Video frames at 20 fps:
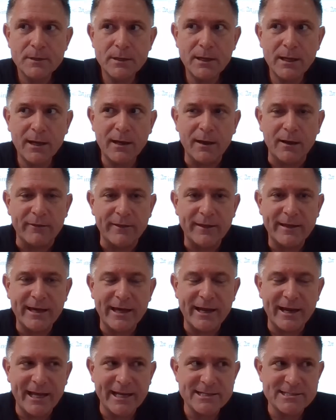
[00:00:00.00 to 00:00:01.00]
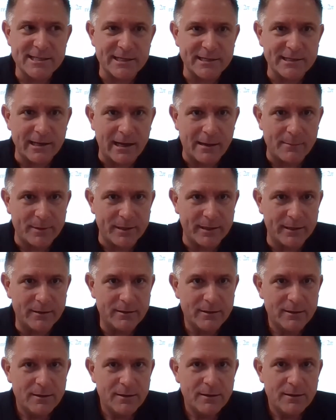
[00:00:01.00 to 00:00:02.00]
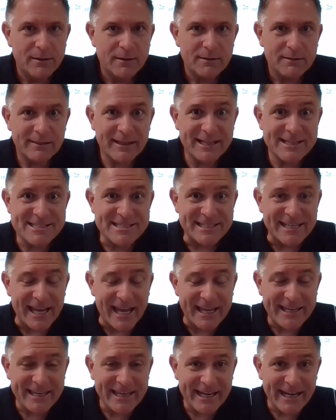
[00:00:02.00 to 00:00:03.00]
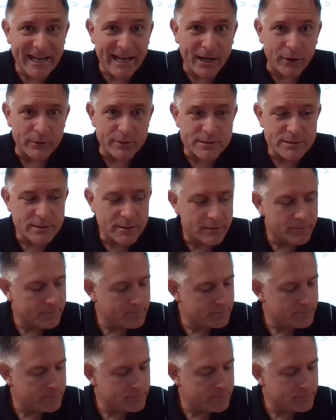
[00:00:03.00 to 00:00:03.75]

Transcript: oh, they got an x in common. Let's yank it out.